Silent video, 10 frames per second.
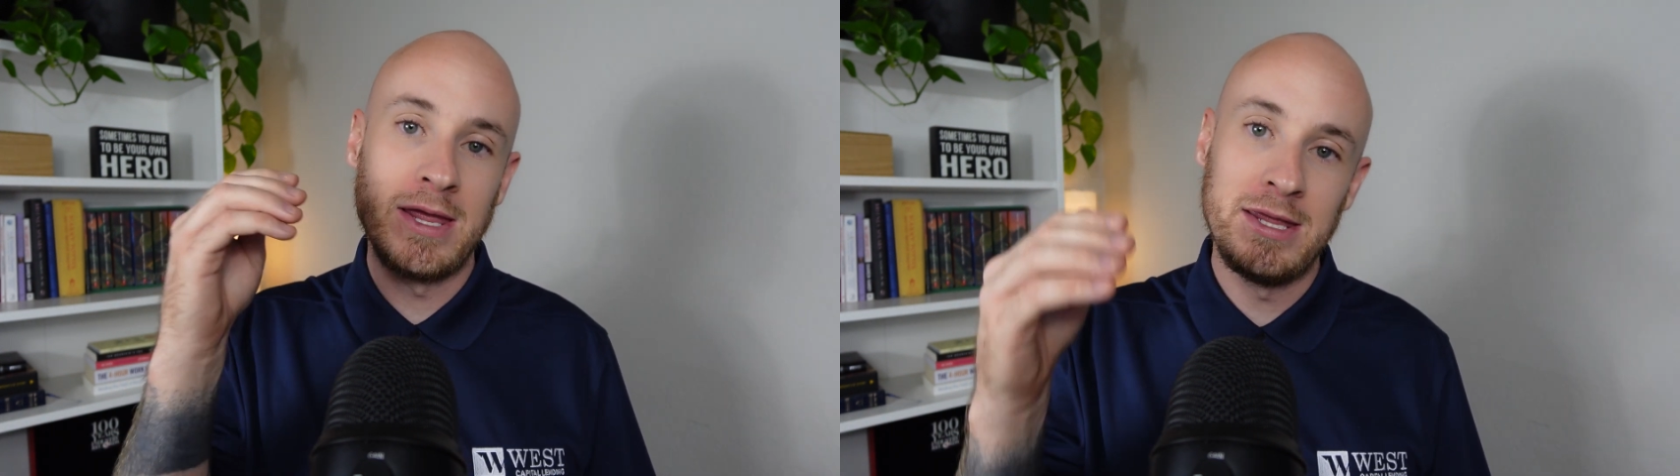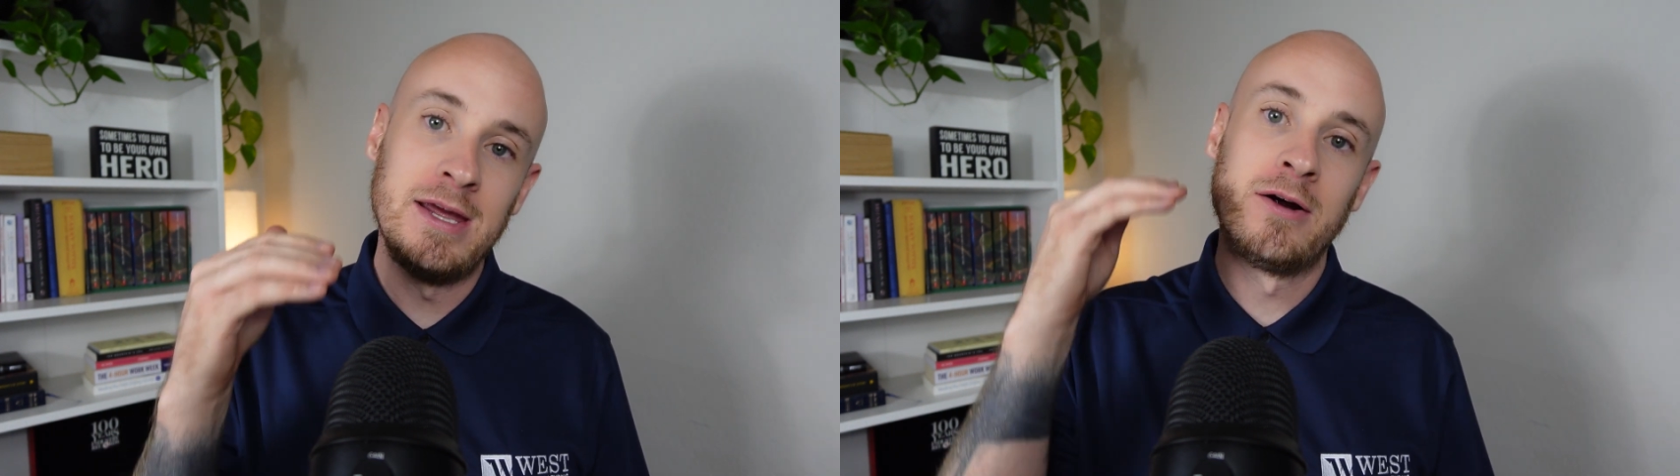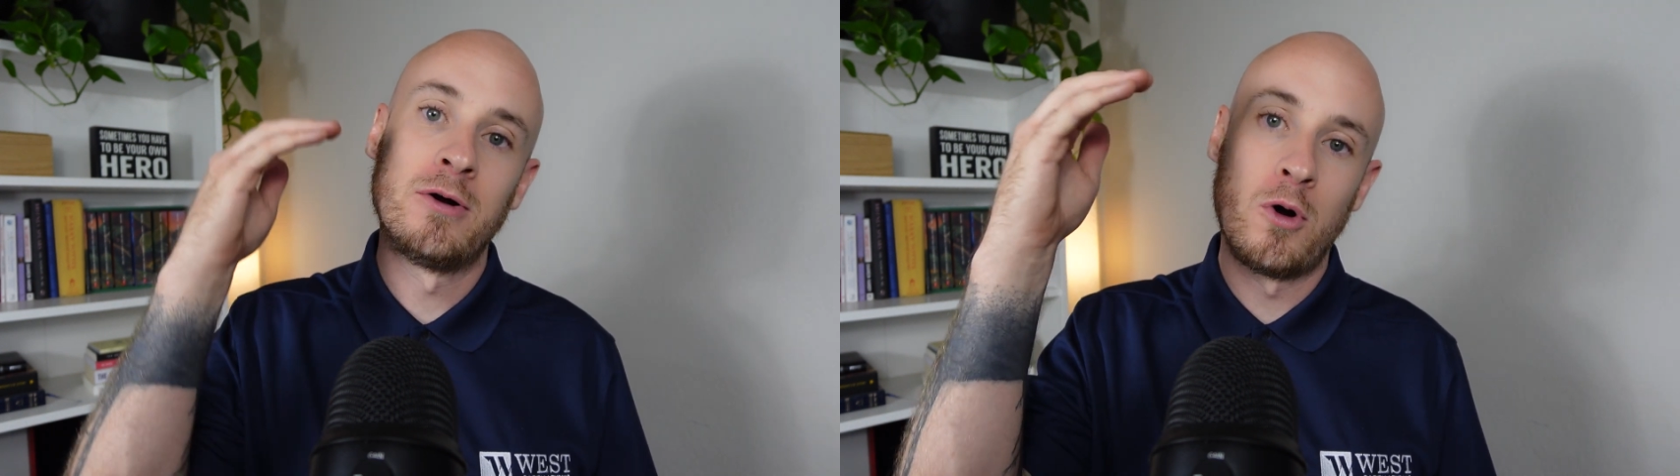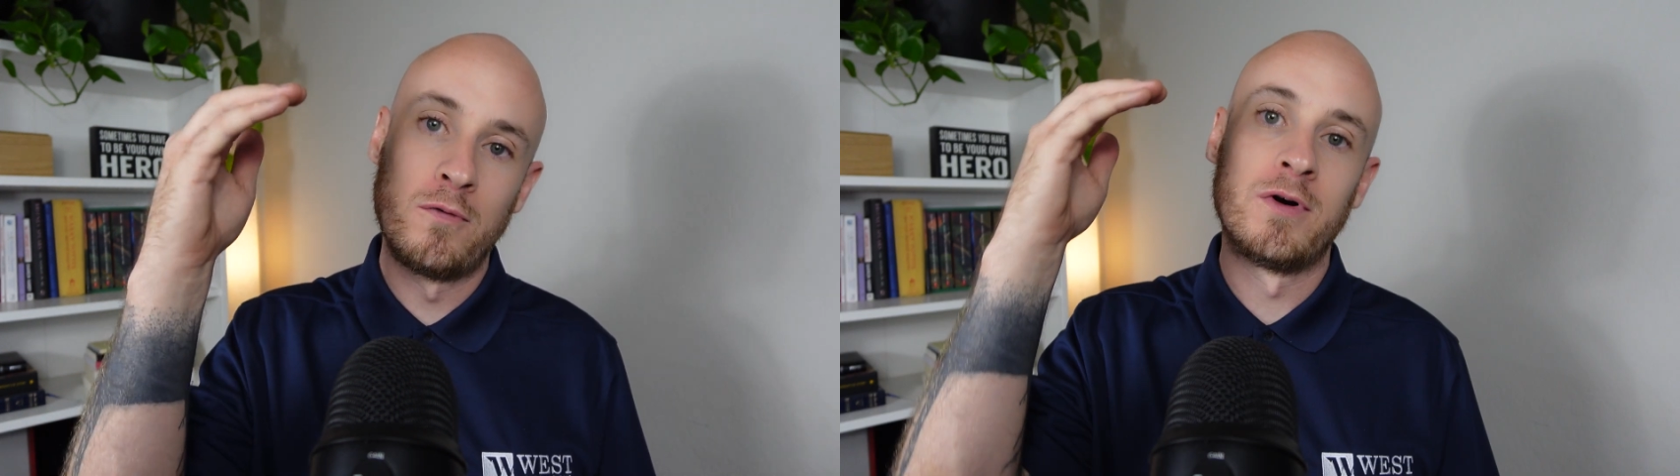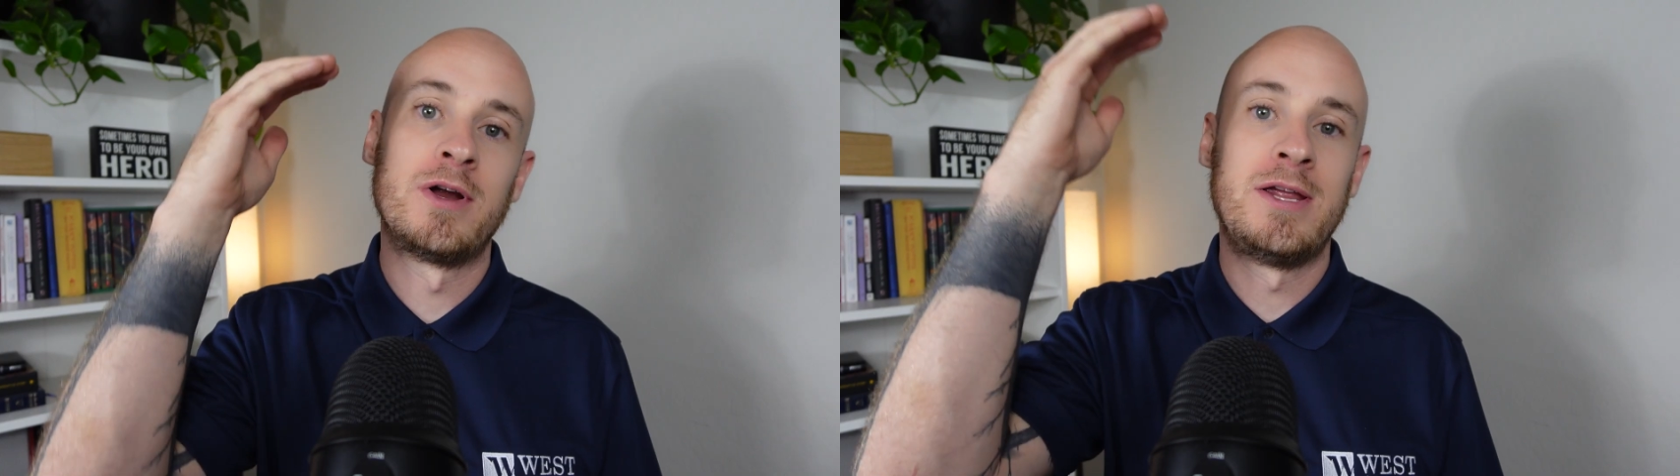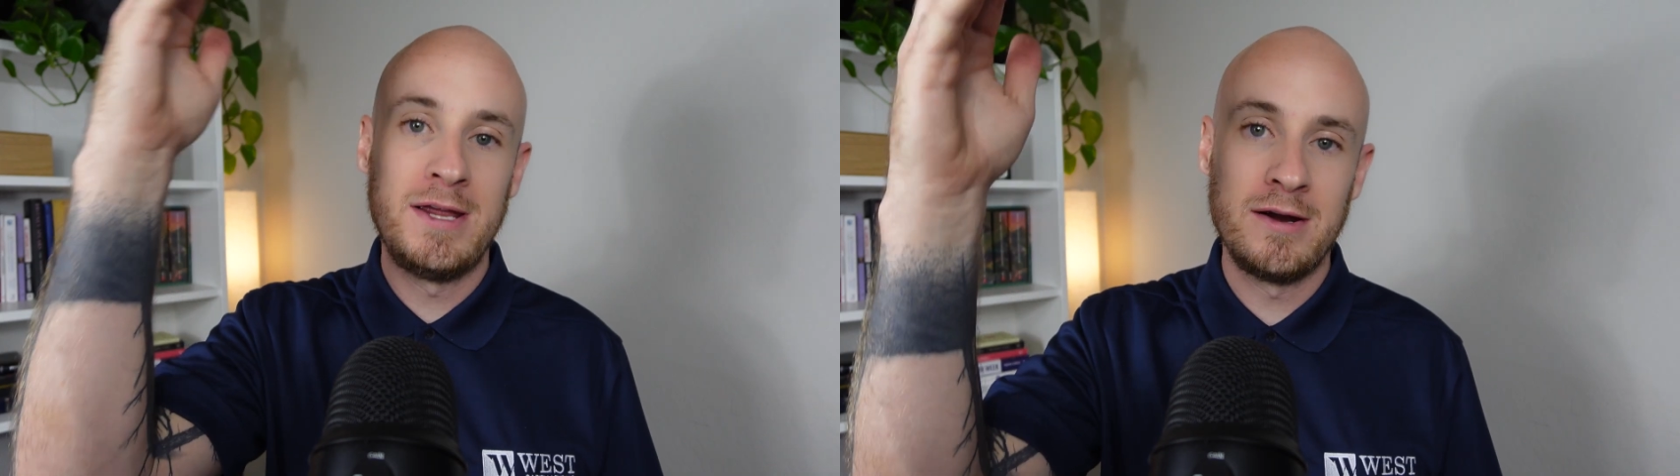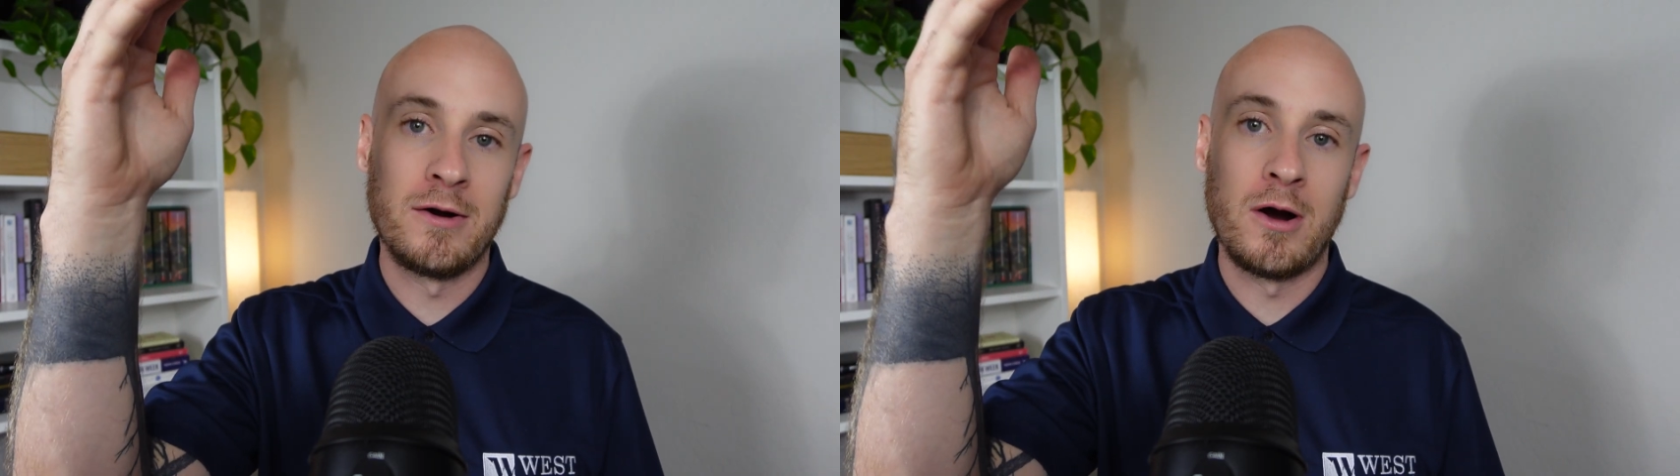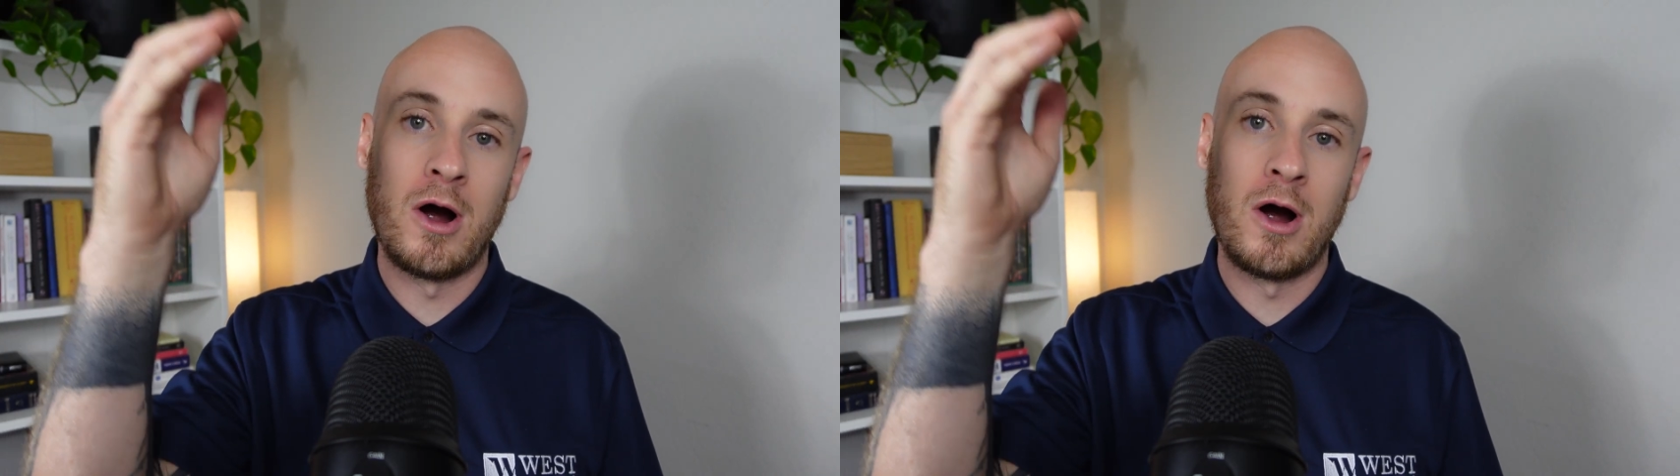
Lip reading: year over year